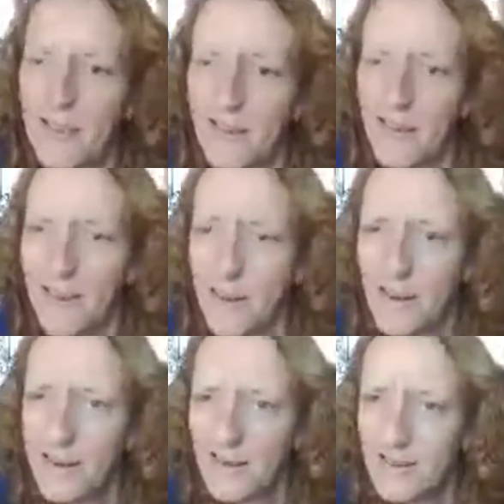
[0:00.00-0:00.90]

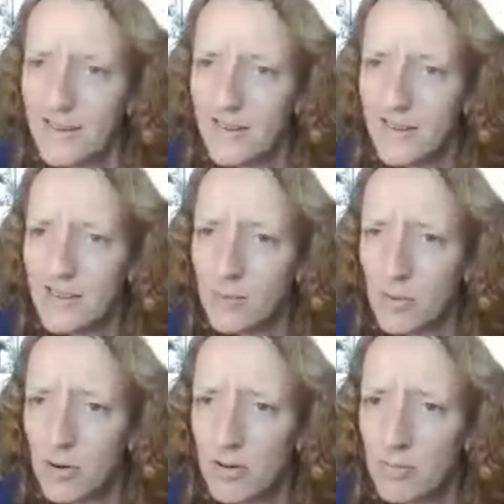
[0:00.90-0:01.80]
So
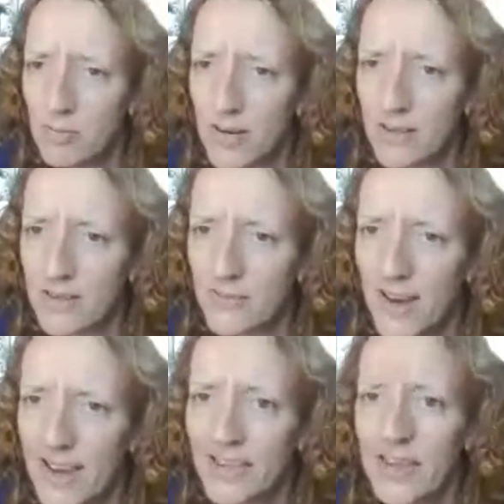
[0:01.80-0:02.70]
pros practice for
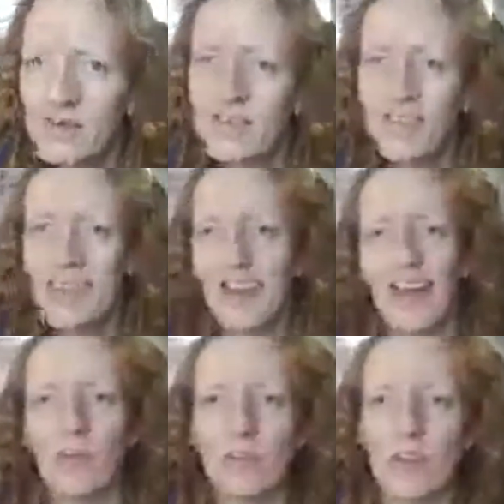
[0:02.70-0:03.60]
8 hours a day. I
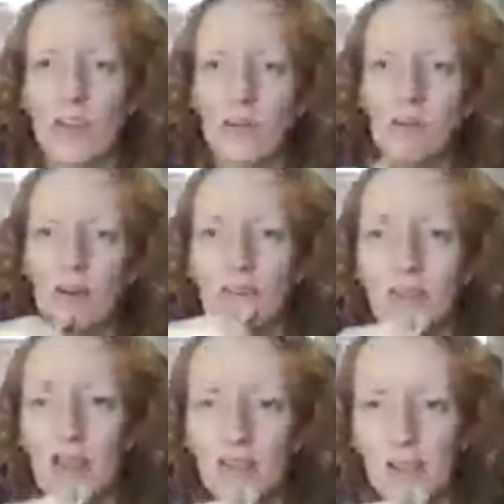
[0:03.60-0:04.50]
wish I could practice
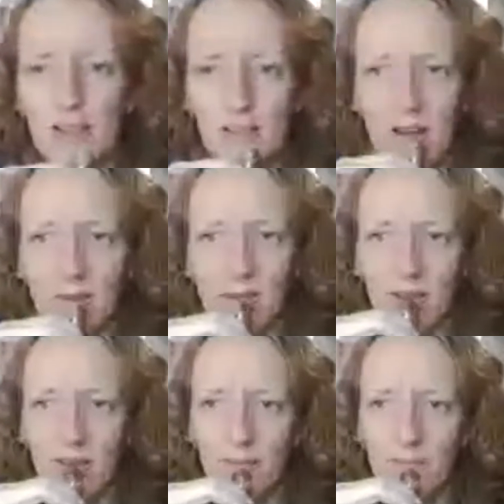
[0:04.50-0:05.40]
8 hours a
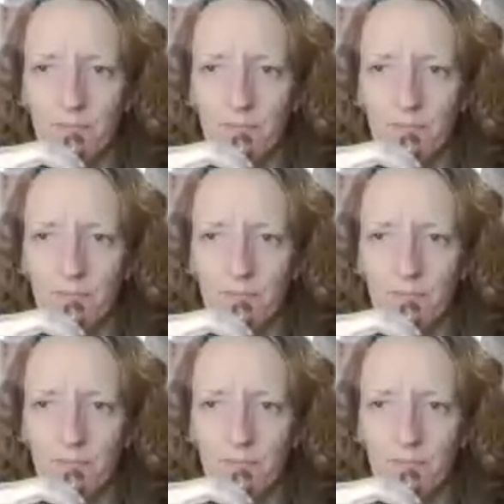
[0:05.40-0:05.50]
day.